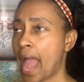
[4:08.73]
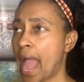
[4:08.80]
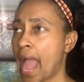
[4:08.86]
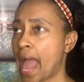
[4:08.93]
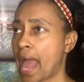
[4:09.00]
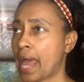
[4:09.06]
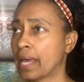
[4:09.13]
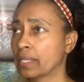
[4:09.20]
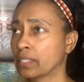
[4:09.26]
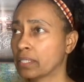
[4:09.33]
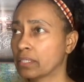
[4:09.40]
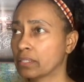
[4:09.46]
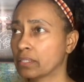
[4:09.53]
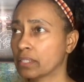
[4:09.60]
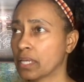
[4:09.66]
and
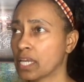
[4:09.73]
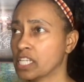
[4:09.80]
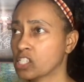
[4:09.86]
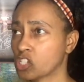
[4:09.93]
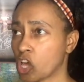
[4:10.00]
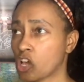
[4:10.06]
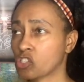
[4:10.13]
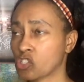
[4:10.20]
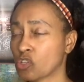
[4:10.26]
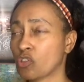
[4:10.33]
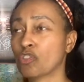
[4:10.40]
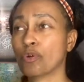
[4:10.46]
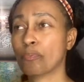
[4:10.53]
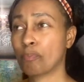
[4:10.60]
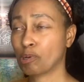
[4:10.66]
it's also
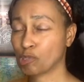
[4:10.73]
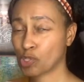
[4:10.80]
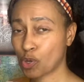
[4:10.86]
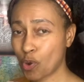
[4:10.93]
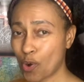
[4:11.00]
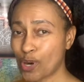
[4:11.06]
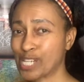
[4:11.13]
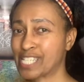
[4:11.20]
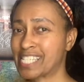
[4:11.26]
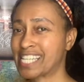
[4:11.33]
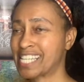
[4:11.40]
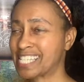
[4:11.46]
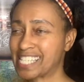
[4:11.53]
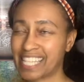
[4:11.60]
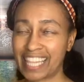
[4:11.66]
the most
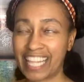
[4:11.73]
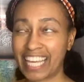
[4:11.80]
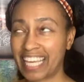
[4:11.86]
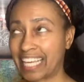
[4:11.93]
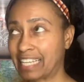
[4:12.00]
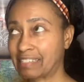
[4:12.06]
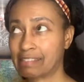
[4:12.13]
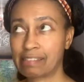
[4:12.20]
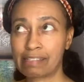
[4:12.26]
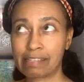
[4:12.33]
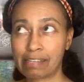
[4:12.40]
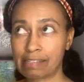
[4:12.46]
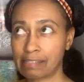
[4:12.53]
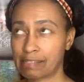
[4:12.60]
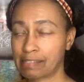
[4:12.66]
coarsest, thickest,
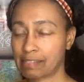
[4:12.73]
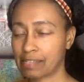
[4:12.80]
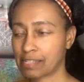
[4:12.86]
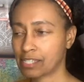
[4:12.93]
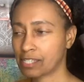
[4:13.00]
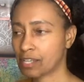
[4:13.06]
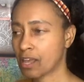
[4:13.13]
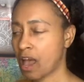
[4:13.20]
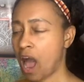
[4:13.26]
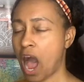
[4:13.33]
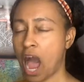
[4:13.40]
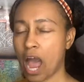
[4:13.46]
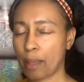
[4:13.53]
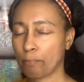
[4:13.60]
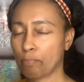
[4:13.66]
densest,
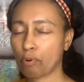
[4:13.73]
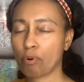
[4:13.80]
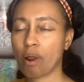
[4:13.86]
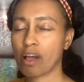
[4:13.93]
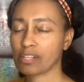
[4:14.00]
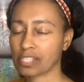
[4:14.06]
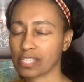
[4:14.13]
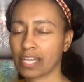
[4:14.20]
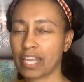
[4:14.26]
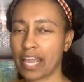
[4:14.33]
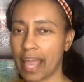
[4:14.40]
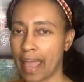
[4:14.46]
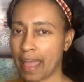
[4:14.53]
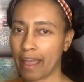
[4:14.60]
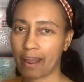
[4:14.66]
high porosity
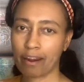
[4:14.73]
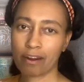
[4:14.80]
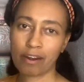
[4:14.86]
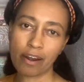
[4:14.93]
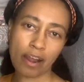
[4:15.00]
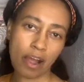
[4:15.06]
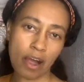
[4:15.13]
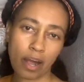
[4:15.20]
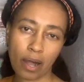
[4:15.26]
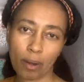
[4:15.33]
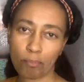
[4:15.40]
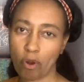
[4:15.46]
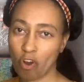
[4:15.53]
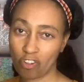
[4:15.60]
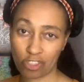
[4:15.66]
hair
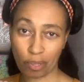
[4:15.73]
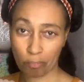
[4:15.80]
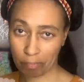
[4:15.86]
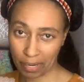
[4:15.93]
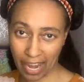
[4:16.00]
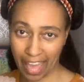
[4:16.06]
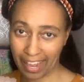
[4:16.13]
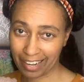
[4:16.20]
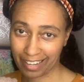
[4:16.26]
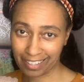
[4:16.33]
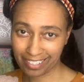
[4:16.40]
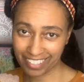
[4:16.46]
on the planet.